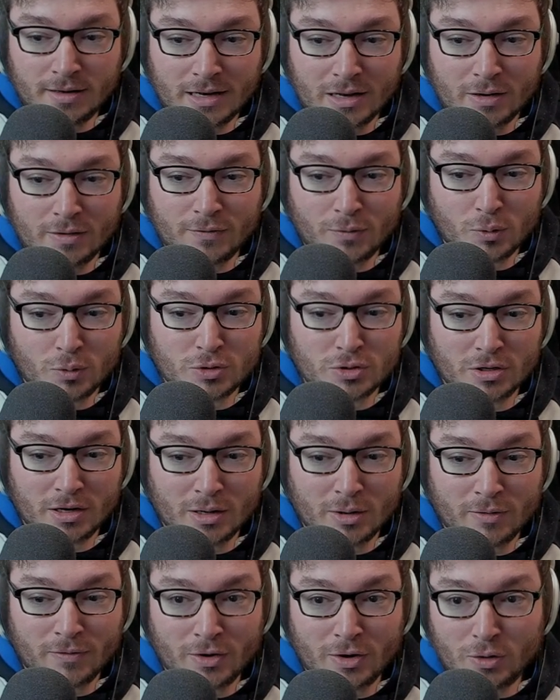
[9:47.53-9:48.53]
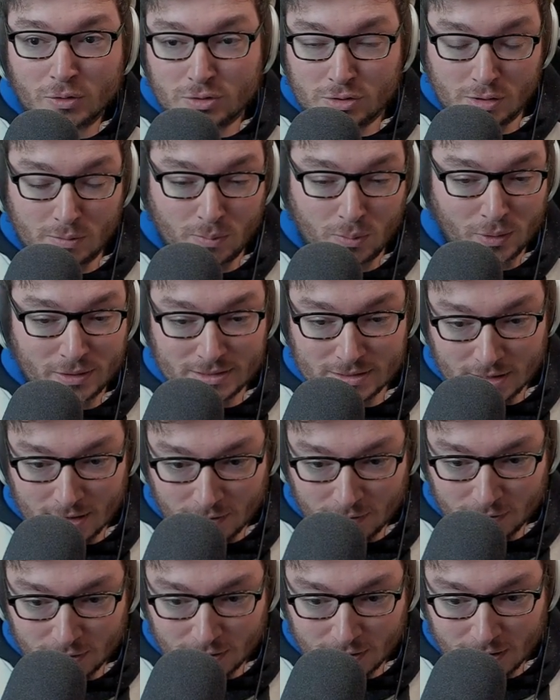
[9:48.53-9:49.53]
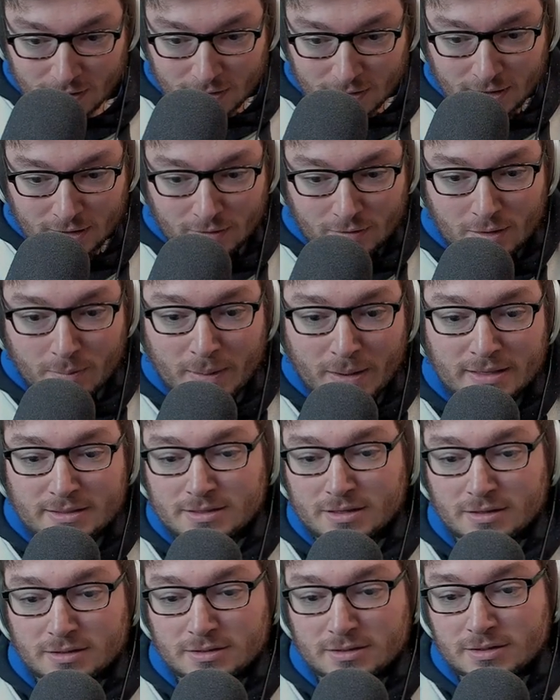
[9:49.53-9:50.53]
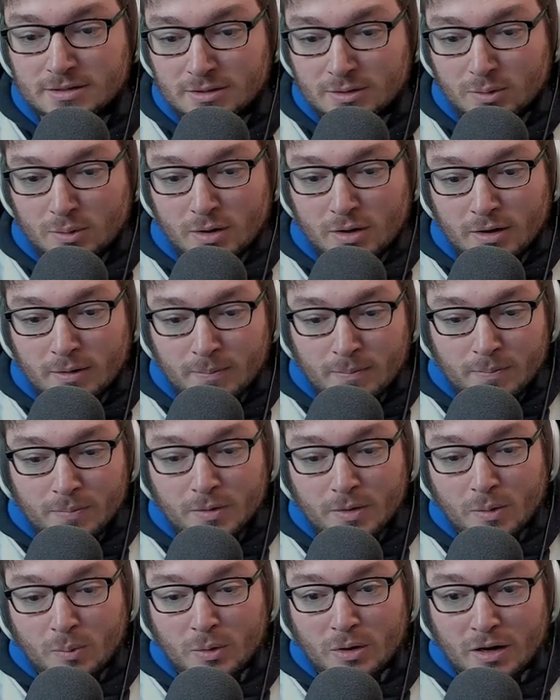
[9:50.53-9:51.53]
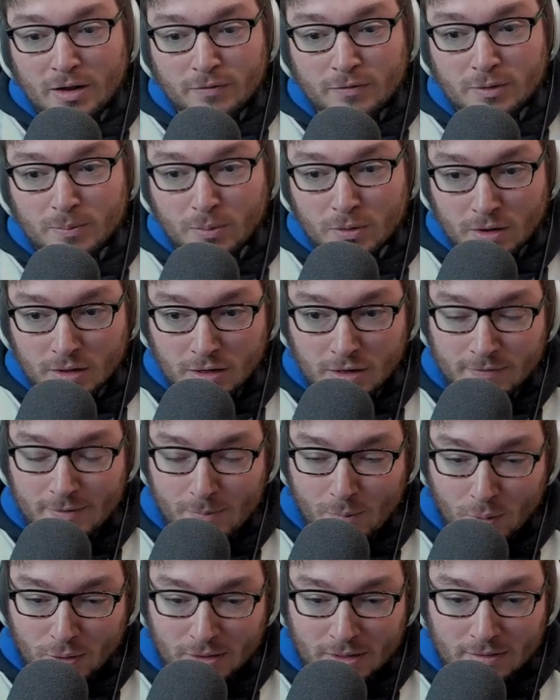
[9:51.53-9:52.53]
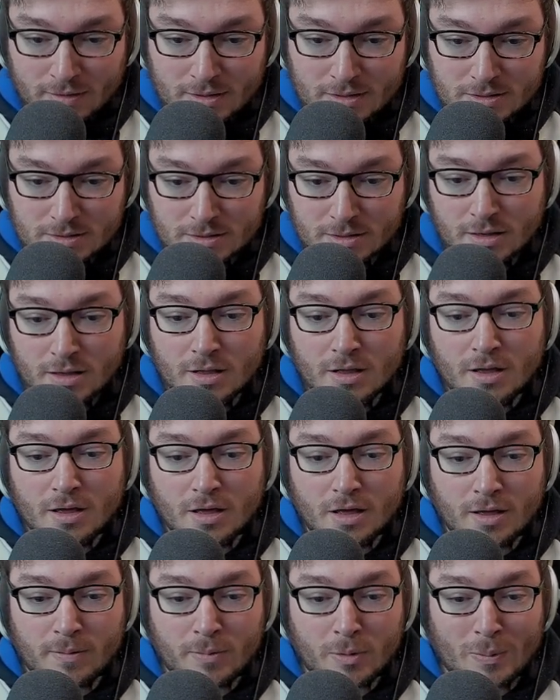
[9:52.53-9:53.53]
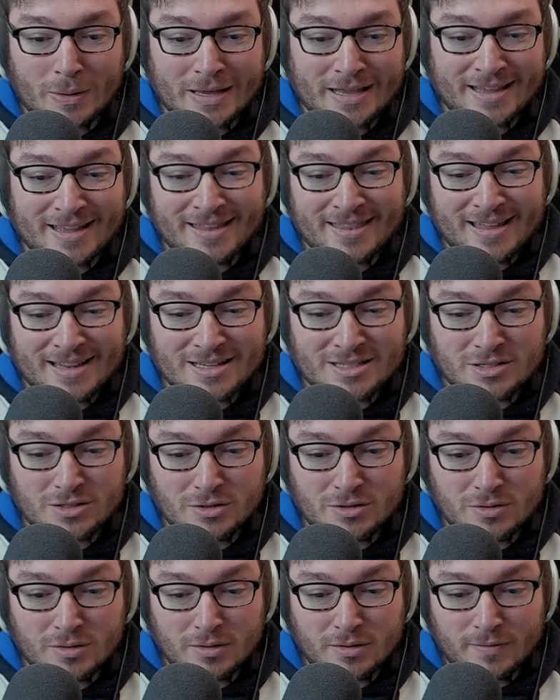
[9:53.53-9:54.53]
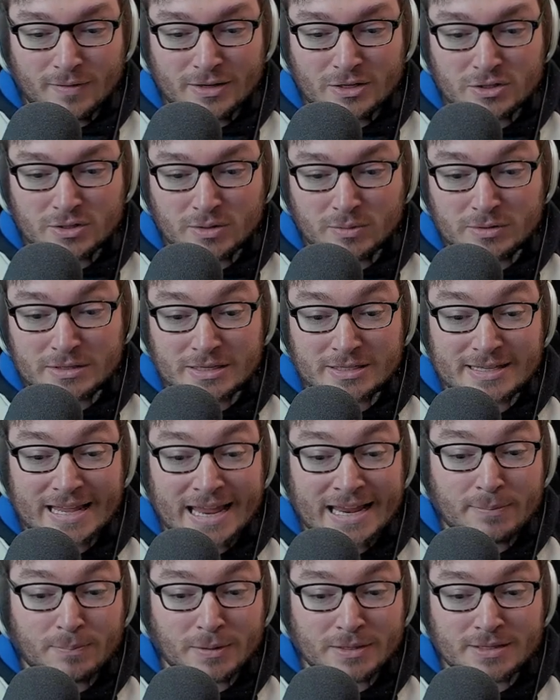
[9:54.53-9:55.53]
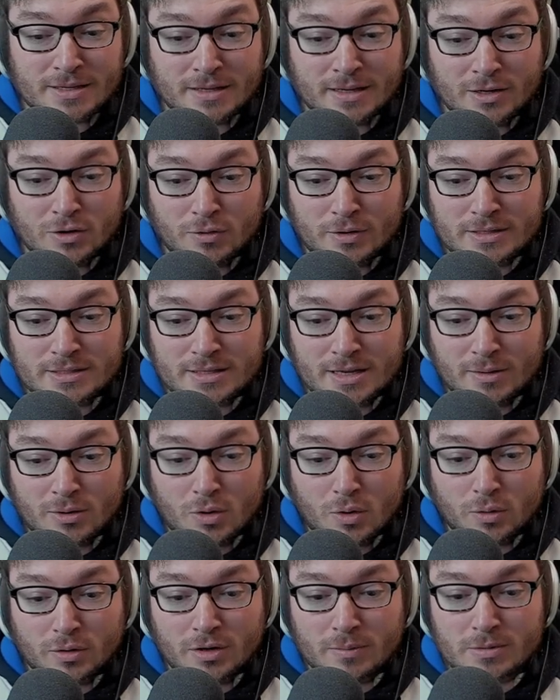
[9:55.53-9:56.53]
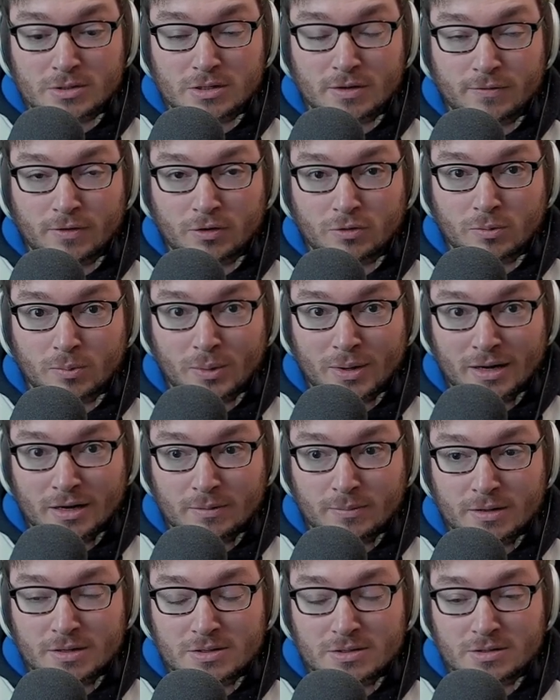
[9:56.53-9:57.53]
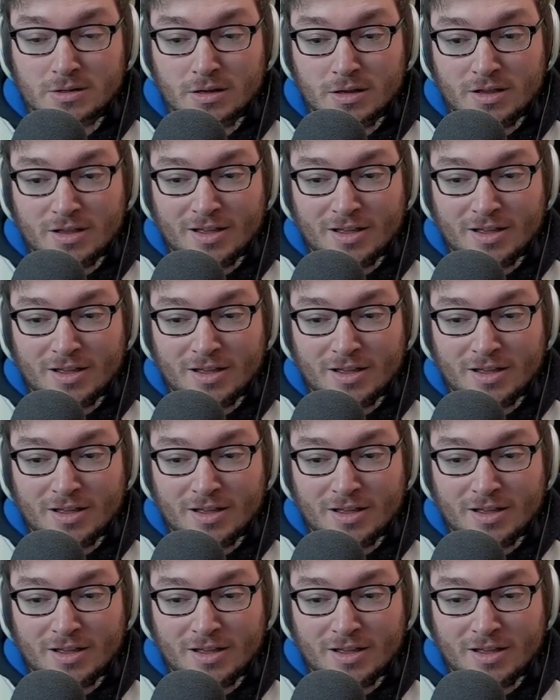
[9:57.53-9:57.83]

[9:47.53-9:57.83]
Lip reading: Now, unfortunately, I've only got 2 points left at the end of the beta, so I would love to put another point in this, but we can get that to eventually. It says 8% increased cold damage to vulnerable enemies.